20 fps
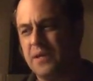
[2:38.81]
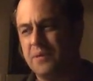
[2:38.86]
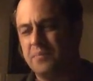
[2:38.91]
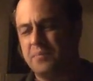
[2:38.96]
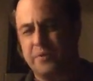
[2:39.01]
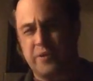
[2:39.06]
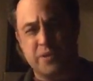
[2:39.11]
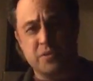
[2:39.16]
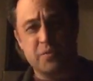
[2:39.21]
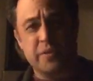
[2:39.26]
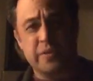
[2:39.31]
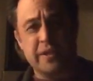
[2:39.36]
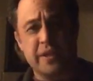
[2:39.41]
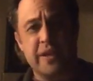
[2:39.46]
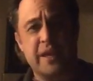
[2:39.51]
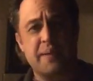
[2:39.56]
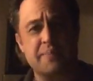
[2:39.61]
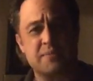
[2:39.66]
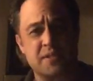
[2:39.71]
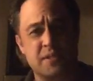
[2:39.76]
but there's one thing
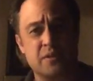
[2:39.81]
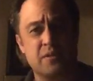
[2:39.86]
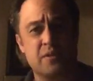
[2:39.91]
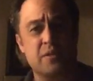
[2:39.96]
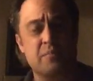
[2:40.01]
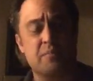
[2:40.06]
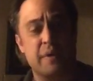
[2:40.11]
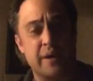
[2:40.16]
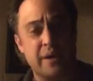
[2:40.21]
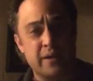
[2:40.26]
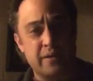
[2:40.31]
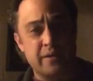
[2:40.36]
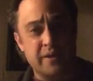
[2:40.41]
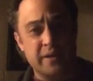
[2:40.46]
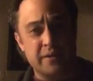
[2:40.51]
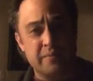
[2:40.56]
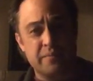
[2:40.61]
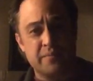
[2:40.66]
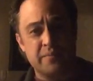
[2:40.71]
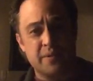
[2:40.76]
I absolutely admired
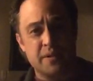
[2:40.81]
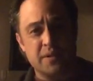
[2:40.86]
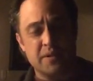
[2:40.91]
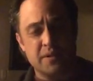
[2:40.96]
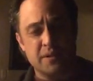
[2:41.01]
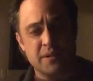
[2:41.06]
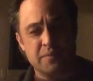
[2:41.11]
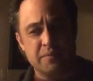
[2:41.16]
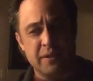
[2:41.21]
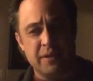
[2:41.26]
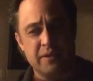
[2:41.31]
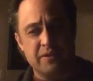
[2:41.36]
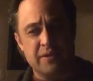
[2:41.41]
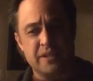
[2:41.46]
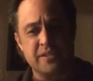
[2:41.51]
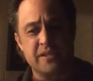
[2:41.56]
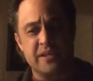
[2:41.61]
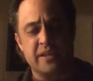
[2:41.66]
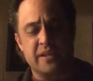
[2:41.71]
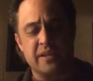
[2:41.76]
him about,
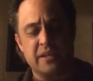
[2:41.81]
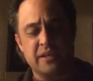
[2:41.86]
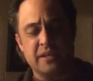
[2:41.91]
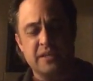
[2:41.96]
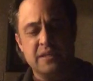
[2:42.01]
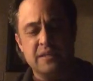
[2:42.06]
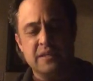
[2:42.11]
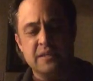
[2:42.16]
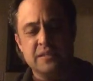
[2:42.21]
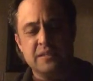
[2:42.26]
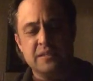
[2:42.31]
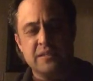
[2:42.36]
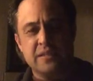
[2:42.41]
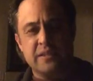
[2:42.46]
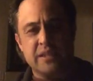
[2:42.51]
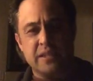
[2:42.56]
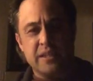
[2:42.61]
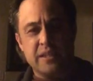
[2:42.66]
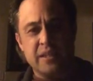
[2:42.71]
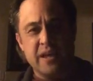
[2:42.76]
is that
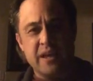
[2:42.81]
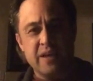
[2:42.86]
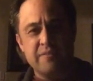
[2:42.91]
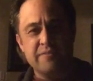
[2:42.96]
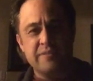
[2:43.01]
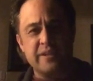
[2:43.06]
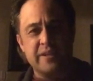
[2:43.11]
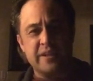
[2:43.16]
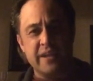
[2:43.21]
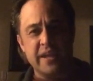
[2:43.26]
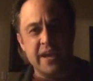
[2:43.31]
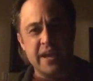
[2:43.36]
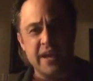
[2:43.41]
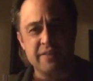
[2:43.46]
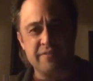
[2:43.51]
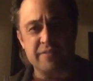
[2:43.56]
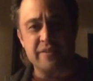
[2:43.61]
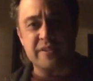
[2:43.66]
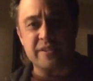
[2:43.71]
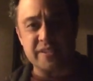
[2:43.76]
the love that he
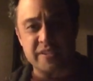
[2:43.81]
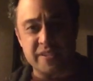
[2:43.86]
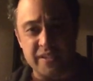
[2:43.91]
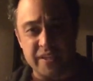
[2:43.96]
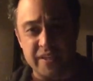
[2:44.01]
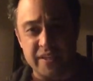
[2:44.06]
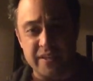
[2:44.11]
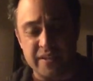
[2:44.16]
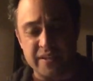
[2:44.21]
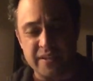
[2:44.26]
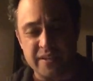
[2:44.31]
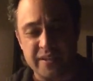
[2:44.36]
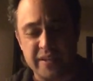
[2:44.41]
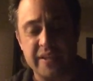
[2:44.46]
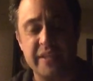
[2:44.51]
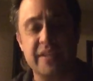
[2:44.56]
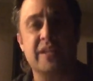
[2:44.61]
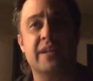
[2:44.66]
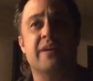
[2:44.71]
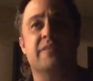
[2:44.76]
had for his son.
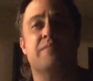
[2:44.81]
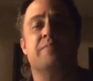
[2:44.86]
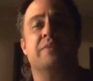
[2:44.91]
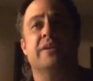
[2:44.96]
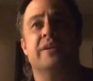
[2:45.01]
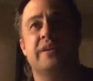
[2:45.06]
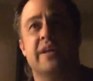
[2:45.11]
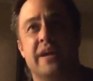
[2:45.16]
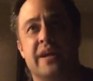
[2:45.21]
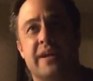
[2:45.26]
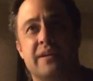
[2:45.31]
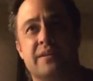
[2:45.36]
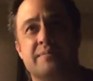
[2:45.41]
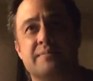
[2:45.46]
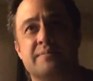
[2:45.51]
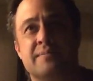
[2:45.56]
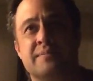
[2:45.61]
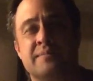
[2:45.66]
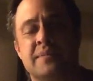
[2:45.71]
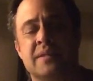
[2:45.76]
He loved being a dad.
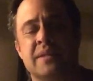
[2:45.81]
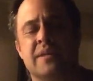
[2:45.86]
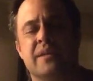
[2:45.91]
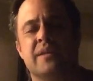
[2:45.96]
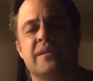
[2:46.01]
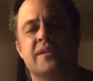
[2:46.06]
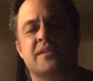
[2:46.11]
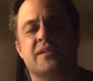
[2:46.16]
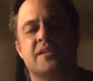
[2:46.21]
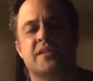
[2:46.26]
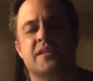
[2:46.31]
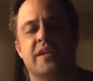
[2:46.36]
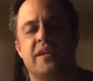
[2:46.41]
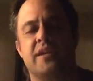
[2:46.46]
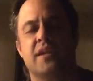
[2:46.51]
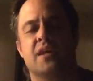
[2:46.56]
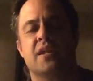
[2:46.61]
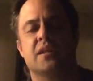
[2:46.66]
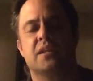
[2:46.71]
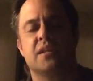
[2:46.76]
His
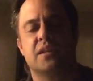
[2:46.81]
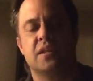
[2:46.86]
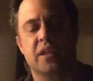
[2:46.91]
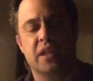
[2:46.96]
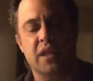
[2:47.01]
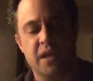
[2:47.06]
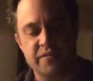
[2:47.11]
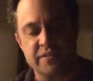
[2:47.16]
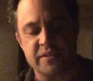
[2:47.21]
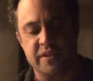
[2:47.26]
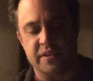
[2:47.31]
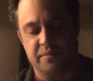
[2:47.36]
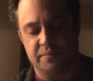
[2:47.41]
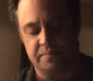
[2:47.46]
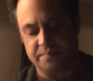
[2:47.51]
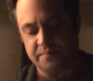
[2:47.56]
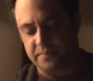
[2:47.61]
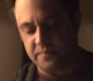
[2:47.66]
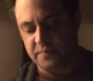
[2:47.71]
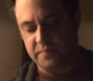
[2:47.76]
son loves
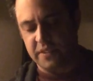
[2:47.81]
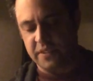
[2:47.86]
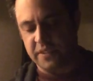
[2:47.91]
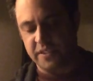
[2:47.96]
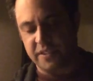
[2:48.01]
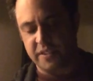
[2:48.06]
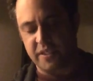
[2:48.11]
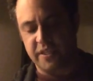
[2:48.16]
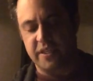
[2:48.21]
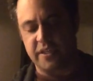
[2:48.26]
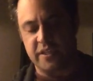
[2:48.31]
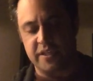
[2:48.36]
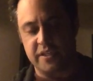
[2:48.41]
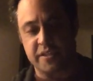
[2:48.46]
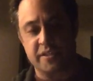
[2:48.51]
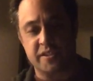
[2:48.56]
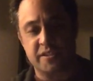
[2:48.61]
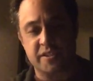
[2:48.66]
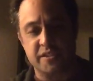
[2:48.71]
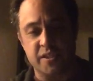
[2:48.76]
him. His son
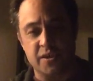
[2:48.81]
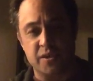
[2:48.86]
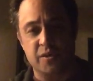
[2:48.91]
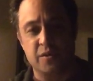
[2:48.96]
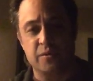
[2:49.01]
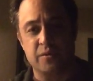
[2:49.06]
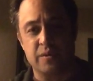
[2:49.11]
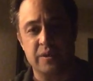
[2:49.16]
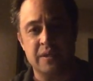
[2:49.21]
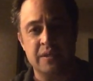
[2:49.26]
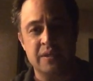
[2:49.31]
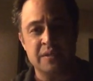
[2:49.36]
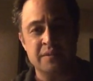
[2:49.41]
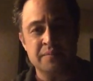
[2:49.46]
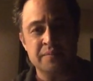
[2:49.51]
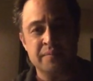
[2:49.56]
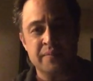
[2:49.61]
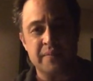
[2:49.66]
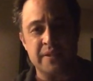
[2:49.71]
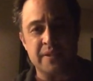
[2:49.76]
is so
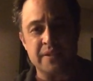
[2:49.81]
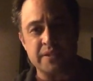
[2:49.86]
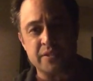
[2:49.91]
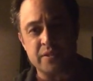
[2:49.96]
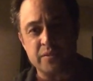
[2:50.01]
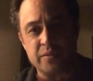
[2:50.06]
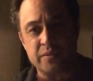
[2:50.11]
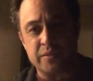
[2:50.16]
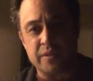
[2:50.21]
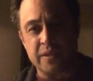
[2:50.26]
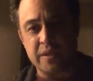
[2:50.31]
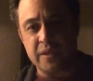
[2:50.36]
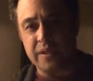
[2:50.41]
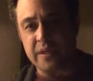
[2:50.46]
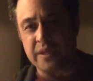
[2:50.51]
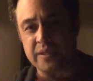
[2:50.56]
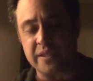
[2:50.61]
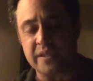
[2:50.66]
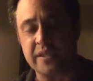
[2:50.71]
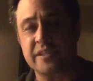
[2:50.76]
in tune
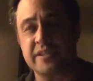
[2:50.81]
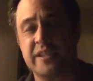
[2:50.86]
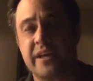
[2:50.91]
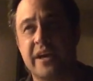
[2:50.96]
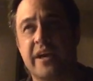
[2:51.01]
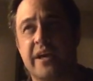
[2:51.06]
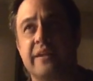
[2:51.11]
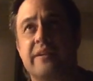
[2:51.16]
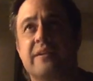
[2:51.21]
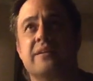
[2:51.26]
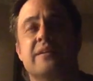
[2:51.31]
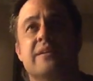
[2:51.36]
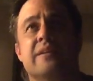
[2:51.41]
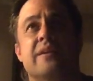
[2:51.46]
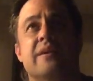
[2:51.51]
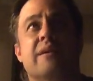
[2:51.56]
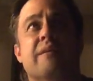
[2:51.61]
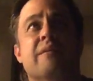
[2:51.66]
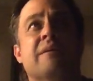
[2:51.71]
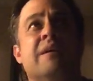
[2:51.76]
to his dad,
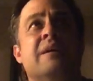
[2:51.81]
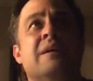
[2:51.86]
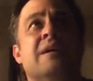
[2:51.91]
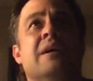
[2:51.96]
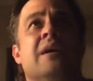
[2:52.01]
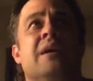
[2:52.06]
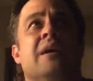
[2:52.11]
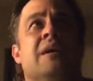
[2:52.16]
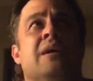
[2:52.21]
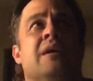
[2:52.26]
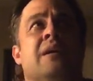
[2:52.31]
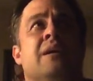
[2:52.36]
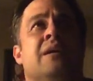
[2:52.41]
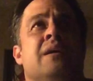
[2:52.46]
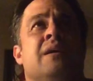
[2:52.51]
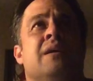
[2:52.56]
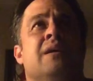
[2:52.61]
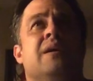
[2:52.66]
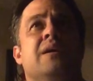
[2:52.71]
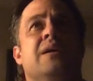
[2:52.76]
And
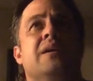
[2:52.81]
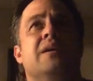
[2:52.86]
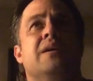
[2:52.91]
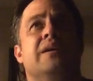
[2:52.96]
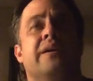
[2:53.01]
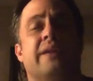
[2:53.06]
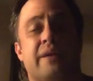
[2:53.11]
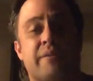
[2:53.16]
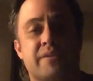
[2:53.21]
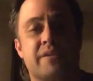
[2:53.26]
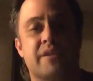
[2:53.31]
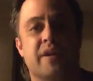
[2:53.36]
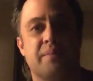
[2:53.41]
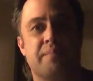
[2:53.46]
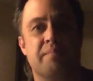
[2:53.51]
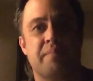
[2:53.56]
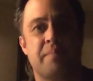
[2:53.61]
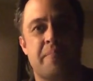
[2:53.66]
now he's gone.